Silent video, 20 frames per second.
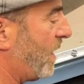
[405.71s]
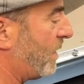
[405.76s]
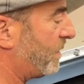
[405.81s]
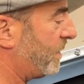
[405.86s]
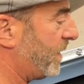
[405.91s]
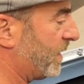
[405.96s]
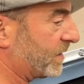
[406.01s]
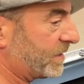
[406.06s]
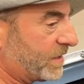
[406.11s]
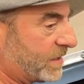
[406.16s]

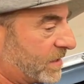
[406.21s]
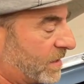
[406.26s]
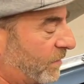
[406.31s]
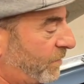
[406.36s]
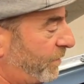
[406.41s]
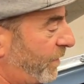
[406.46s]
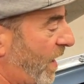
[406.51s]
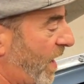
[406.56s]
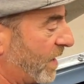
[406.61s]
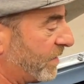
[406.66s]
This is a
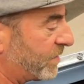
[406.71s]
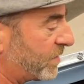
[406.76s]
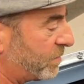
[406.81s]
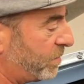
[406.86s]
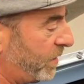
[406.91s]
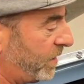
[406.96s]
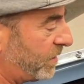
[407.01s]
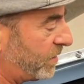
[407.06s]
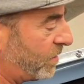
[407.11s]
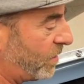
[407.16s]

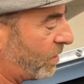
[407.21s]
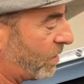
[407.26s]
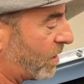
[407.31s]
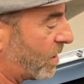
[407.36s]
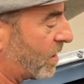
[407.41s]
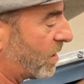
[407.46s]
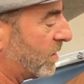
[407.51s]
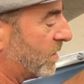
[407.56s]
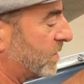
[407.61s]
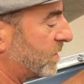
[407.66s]
5-speed
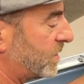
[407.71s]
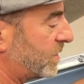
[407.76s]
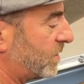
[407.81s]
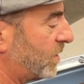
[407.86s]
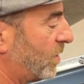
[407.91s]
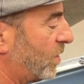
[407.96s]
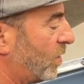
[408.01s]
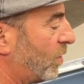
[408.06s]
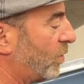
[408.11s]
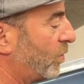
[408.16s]
car,
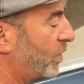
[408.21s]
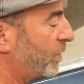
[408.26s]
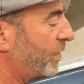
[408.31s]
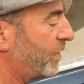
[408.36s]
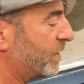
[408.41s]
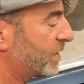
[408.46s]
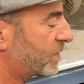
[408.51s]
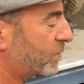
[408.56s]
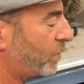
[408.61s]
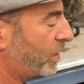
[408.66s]
so
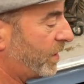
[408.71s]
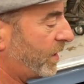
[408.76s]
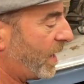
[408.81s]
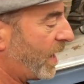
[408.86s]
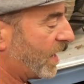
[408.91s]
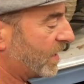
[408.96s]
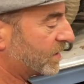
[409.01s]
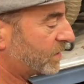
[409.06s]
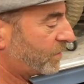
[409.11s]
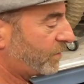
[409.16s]
this one
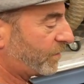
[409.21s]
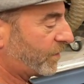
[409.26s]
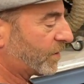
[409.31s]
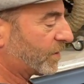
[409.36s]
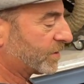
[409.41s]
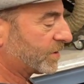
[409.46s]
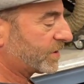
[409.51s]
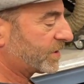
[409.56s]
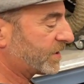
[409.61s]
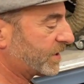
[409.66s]
has
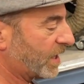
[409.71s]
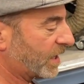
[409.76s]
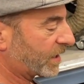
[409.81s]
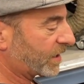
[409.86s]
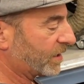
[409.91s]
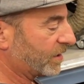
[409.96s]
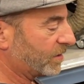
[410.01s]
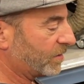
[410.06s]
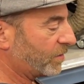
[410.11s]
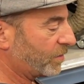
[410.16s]
first,
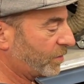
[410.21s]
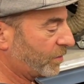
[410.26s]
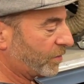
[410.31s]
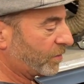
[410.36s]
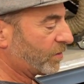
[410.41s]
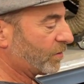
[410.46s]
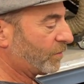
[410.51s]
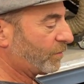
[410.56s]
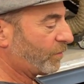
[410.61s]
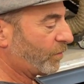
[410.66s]
second,
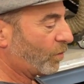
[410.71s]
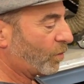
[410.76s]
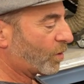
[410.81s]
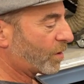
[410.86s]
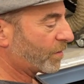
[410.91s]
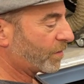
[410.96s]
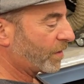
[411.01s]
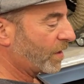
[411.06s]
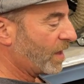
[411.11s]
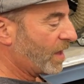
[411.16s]
third,
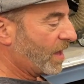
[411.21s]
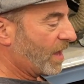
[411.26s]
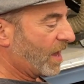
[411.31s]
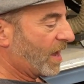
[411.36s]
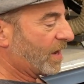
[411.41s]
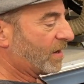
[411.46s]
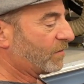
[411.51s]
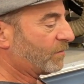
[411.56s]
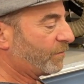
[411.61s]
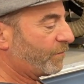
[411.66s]
fourth,
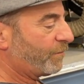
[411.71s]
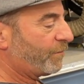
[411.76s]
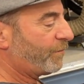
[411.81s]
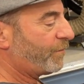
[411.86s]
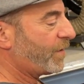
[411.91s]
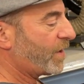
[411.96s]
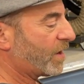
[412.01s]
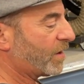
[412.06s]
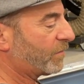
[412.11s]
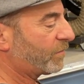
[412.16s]
and
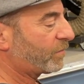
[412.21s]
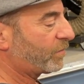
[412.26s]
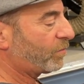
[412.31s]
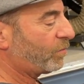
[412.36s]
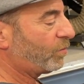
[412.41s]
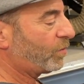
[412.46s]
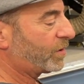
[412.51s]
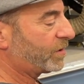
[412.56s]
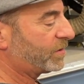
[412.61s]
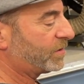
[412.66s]
fifth.
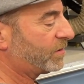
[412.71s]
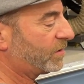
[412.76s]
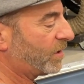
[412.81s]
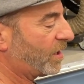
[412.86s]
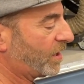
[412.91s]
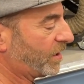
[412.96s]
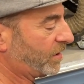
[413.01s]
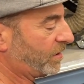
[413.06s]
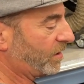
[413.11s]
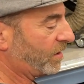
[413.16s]
What a
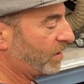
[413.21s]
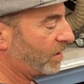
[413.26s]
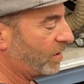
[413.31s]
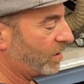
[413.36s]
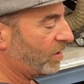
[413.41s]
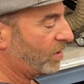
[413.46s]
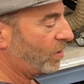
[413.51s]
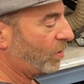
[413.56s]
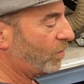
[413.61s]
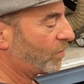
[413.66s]
delight
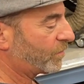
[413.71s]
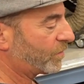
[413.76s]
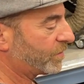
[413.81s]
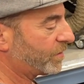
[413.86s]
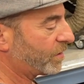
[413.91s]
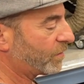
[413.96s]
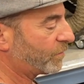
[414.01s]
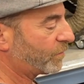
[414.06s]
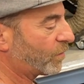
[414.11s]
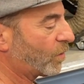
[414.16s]
over
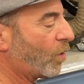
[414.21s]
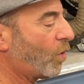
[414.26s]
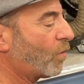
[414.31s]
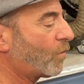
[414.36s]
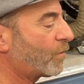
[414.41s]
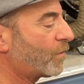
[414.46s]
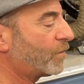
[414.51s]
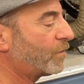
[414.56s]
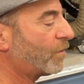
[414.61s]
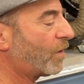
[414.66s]
there for
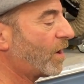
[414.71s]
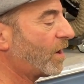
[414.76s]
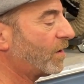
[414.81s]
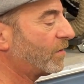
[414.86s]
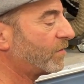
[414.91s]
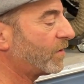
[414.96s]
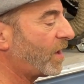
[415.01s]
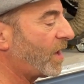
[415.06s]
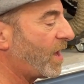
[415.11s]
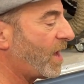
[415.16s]

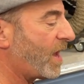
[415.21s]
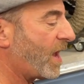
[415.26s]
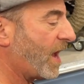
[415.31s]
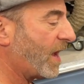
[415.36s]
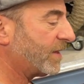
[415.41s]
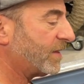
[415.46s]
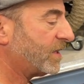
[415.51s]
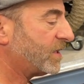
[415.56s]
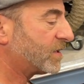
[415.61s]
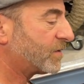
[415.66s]
overdrive.
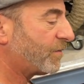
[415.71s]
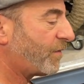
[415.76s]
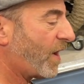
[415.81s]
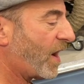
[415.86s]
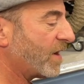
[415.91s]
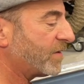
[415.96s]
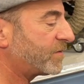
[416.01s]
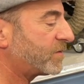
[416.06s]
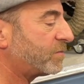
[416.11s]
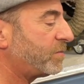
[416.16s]
And these
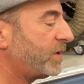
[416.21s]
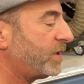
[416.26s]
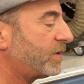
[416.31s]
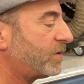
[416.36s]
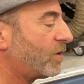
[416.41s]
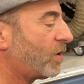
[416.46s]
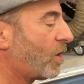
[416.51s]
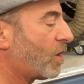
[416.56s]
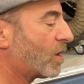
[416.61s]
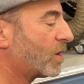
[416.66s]
5-speed
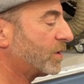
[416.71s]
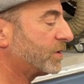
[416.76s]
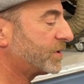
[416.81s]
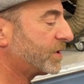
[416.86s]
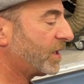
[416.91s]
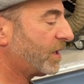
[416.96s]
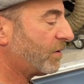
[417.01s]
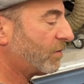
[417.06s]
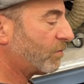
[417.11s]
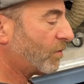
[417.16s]

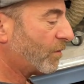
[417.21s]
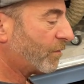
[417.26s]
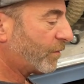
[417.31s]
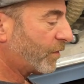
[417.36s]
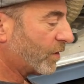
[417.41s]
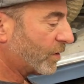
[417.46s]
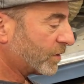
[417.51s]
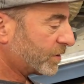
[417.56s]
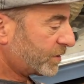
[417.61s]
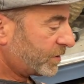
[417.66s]
cars,
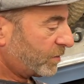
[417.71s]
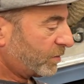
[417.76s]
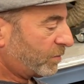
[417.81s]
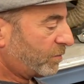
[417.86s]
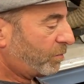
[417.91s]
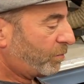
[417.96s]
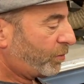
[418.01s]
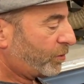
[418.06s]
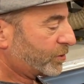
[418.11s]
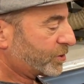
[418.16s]
reverse, you
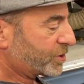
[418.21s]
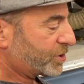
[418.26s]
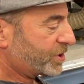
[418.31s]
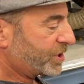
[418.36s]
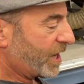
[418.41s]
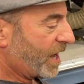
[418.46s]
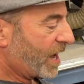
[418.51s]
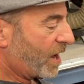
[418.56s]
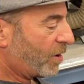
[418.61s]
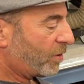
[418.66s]
push
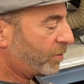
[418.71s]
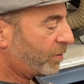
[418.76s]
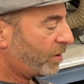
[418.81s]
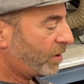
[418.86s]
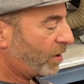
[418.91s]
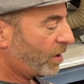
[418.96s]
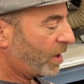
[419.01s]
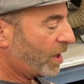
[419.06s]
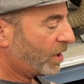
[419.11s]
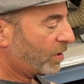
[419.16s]

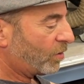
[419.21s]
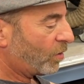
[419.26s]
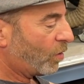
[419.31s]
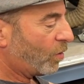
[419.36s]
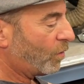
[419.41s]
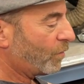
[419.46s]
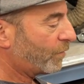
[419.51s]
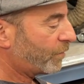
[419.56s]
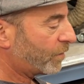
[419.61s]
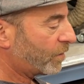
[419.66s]
down and
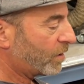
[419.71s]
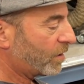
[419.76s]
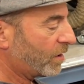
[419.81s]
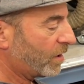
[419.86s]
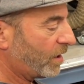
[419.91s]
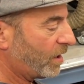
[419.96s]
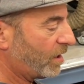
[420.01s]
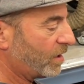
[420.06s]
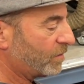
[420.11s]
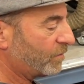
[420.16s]
over
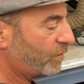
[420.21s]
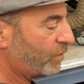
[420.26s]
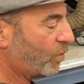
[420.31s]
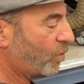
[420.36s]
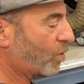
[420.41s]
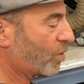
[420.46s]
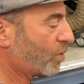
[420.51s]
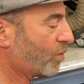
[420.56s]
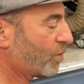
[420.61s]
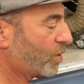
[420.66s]
and
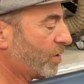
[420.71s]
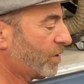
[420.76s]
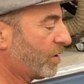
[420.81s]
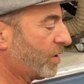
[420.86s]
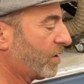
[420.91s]
forward.